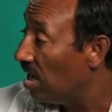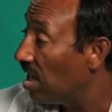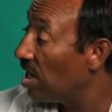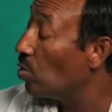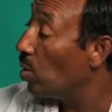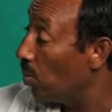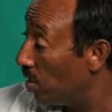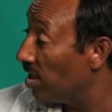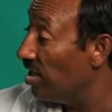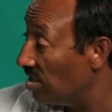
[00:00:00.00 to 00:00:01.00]
and we
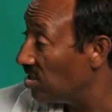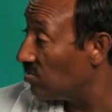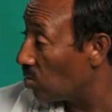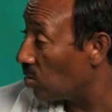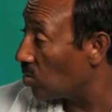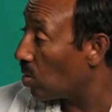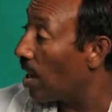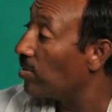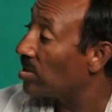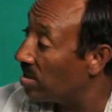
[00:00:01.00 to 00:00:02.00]
were in Egypt also.
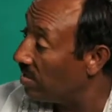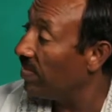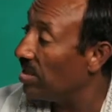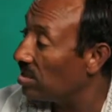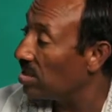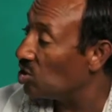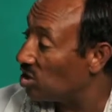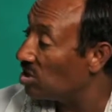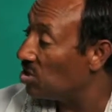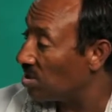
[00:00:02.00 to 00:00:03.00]
I was serving the
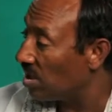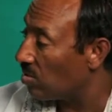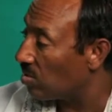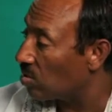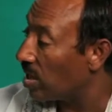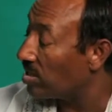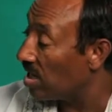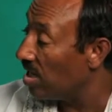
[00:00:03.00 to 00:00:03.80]
church there also as